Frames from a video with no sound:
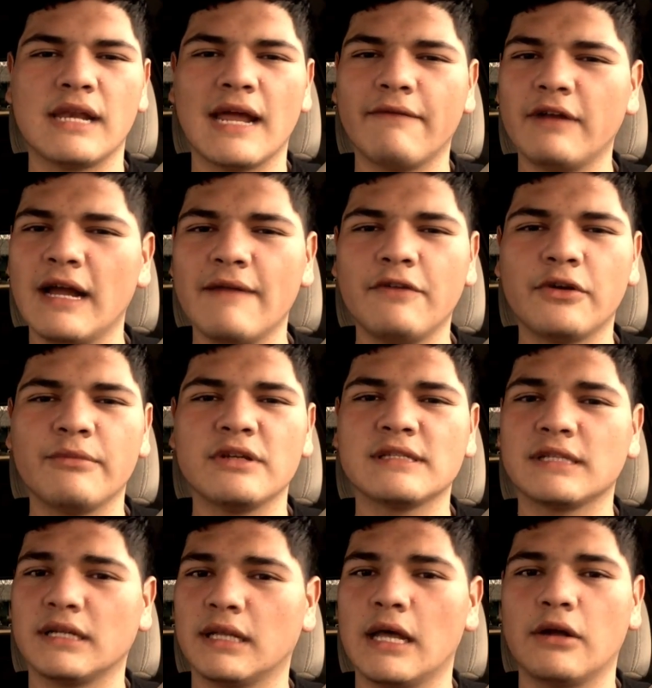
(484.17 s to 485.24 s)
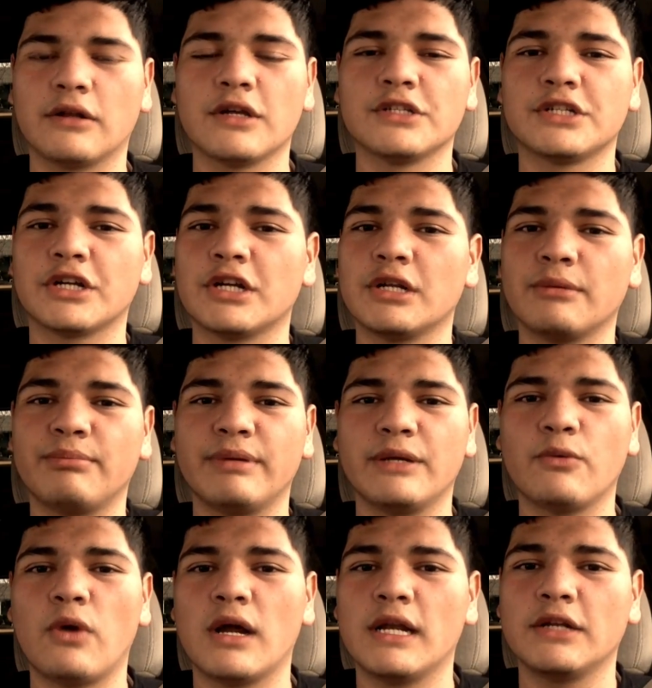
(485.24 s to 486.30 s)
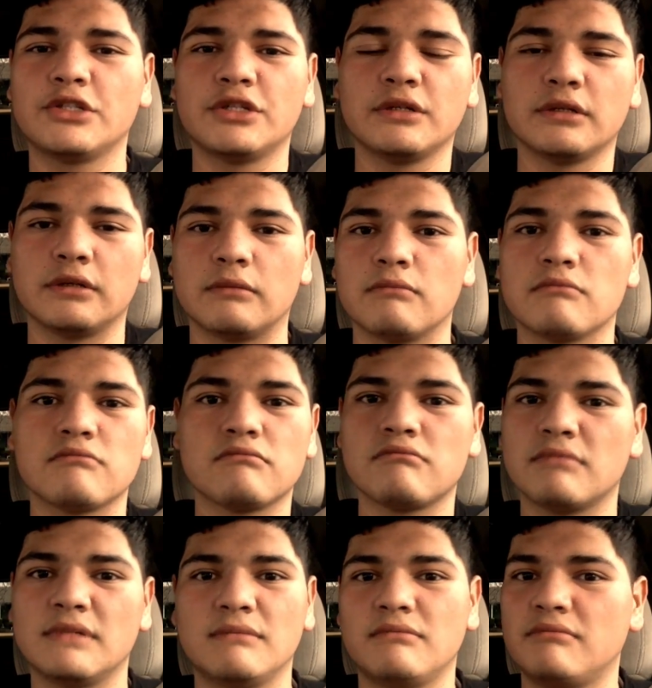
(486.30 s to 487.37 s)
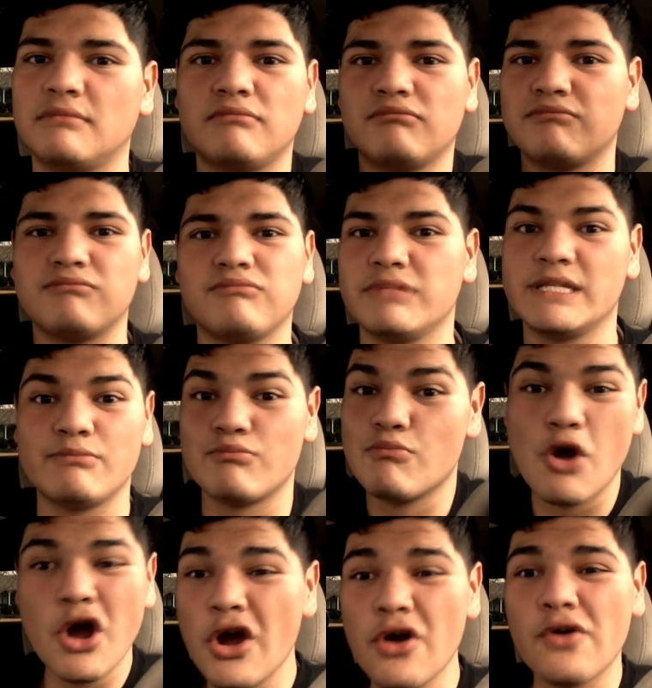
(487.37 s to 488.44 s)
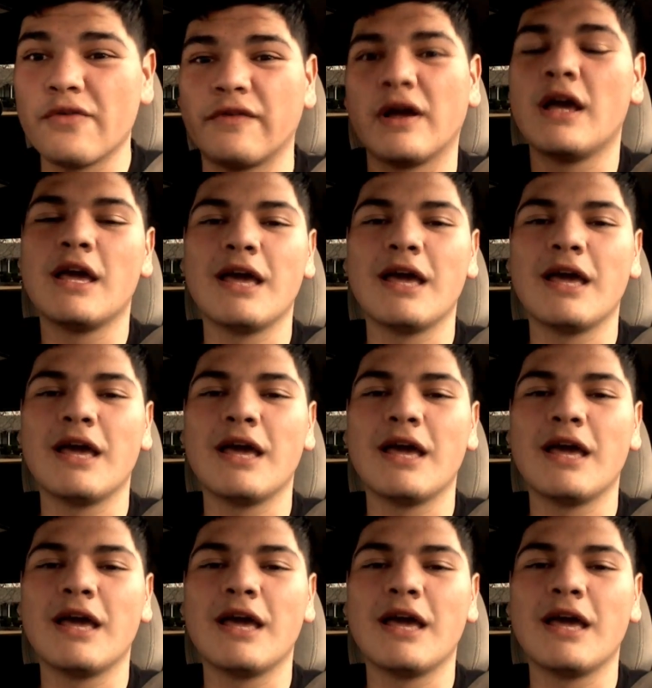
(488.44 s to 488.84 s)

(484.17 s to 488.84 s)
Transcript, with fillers: Never have your music loud, because you're gonna be wanting to move.